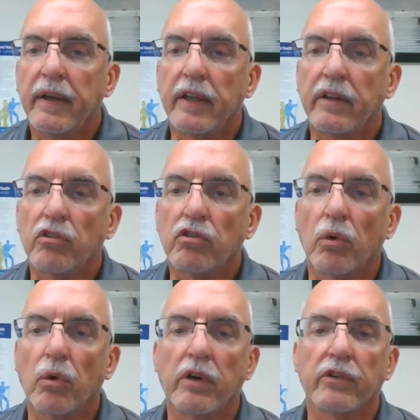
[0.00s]
in the
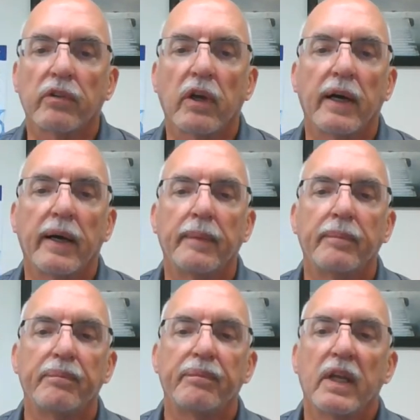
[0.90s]
stores.
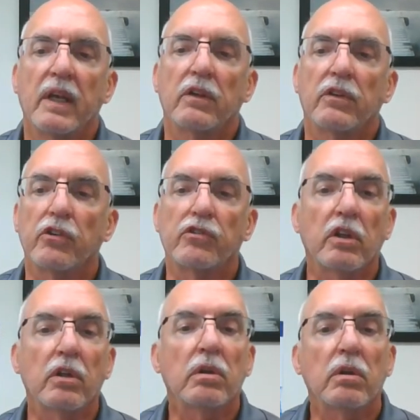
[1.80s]
They're
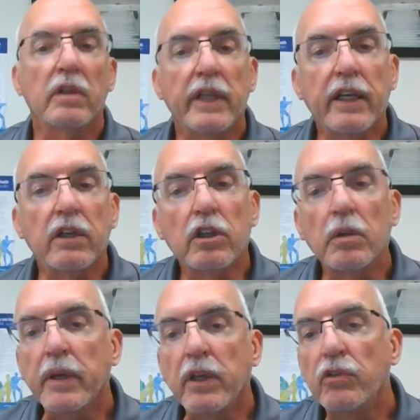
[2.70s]
still legal to
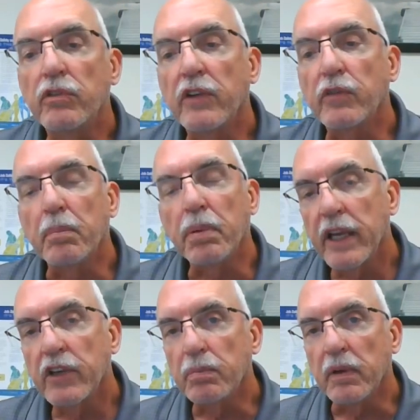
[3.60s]
be used as
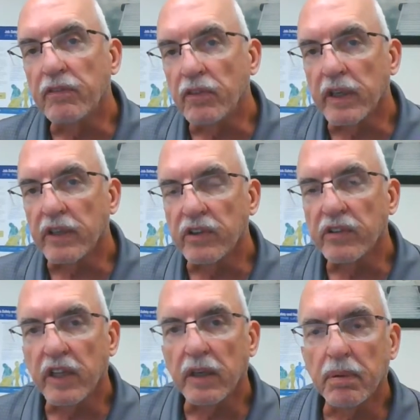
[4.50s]
replacement for
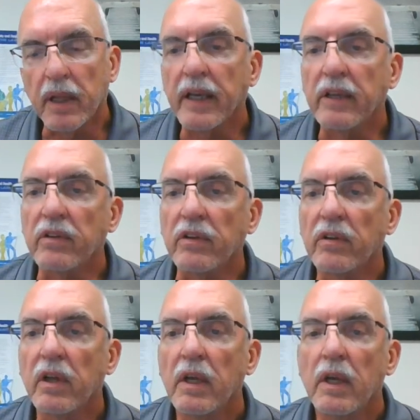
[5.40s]
existing
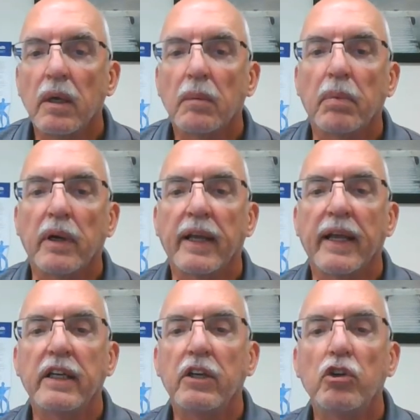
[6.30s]
appliances, but
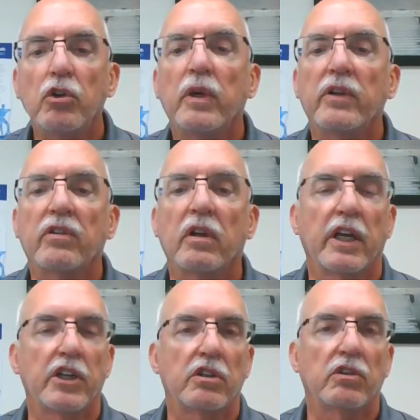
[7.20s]
any new
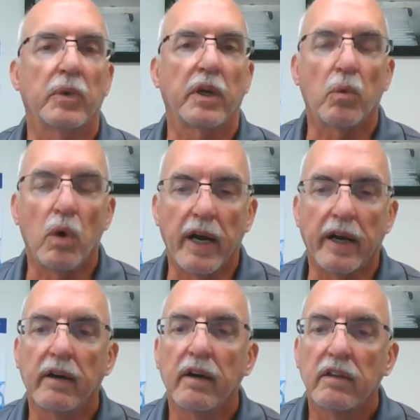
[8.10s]
installations
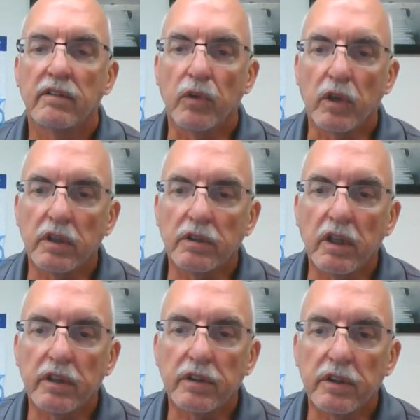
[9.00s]
require
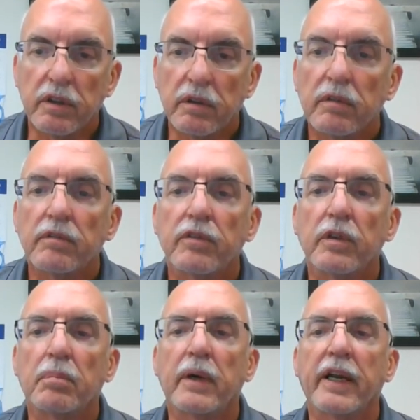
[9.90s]
4-conductor for
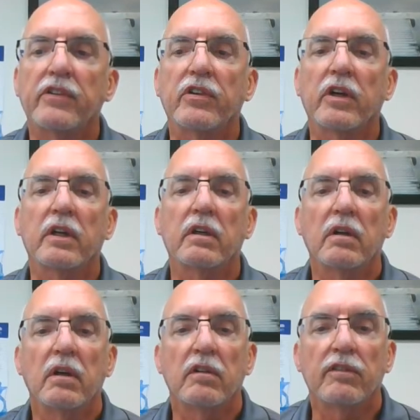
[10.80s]
the branch circuit,
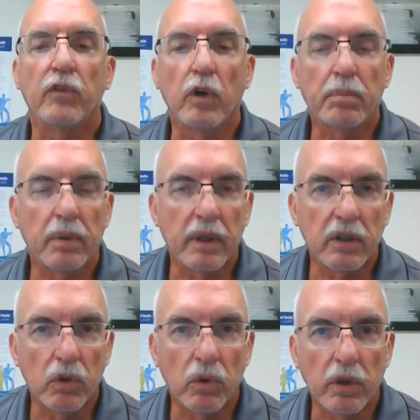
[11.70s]
4-prong
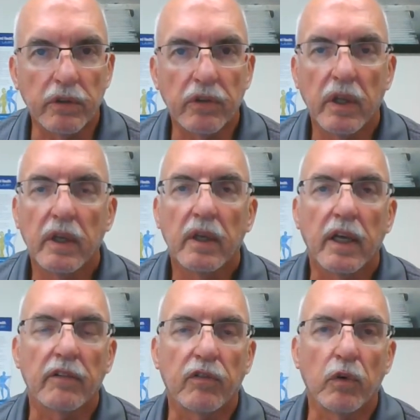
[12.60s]
cords,
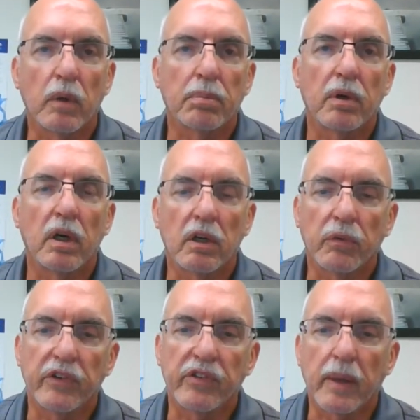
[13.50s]
and 4-prong
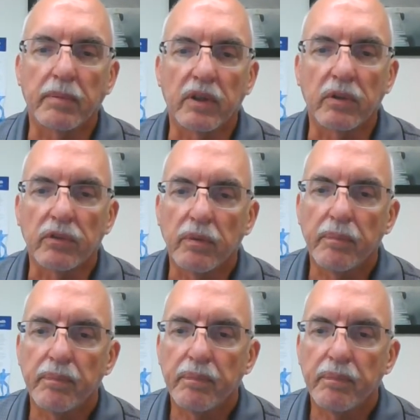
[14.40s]
receptacles.